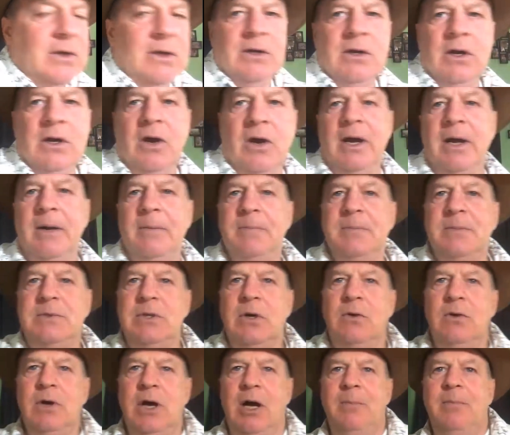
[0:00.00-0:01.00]
All right,
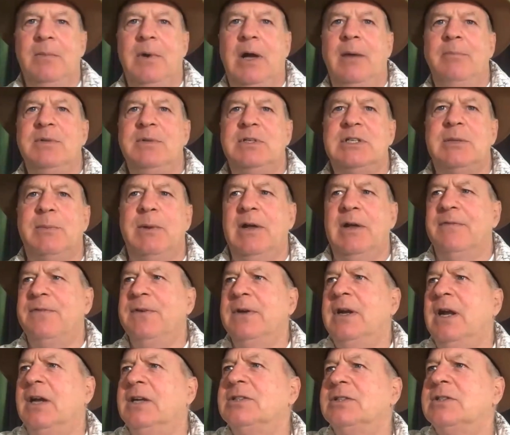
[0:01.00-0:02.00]
so I'm just about
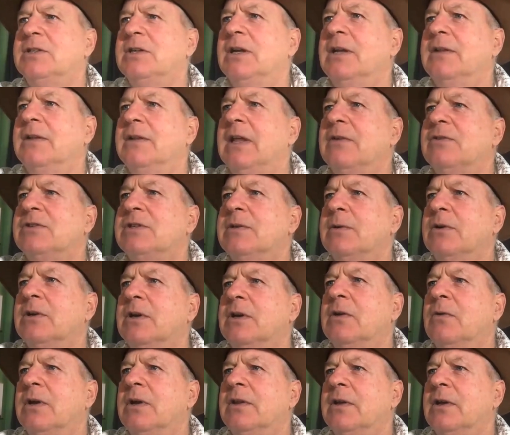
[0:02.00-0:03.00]
finished.
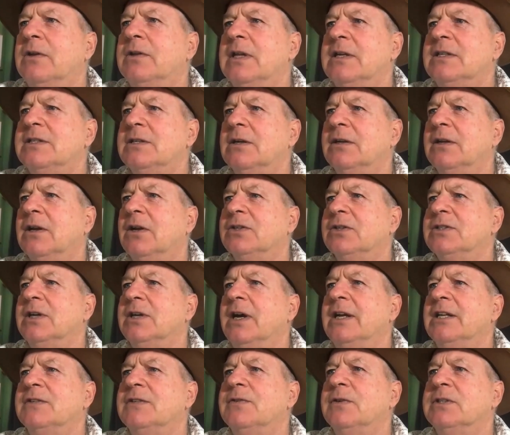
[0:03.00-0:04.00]
That's our little
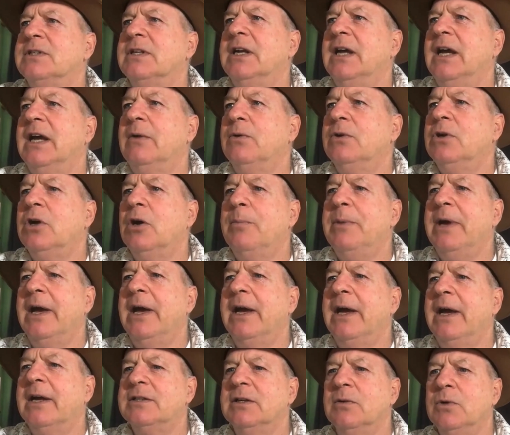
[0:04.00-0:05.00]
science for today. We'll go back
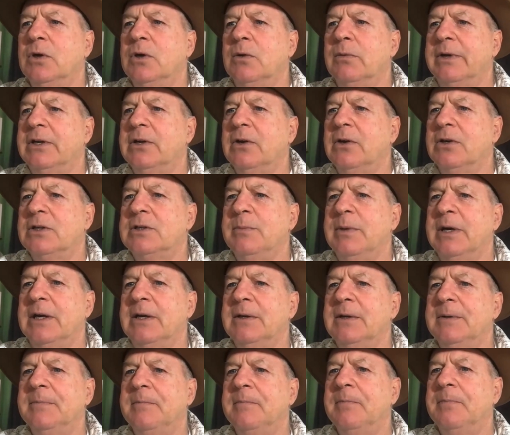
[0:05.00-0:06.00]
to what we talked about.
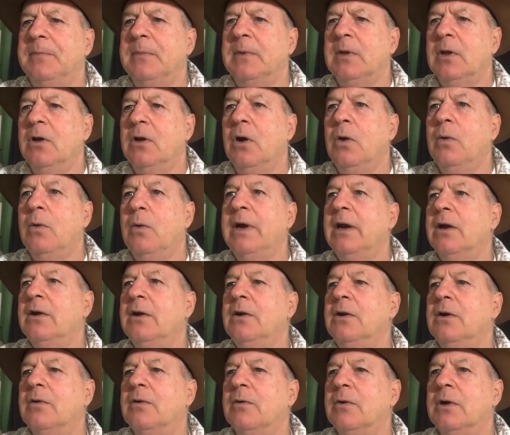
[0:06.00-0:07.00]
Oh wait,
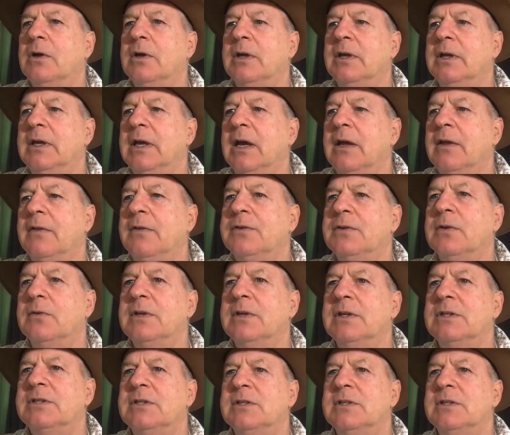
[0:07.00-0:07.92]
oh yeah, so this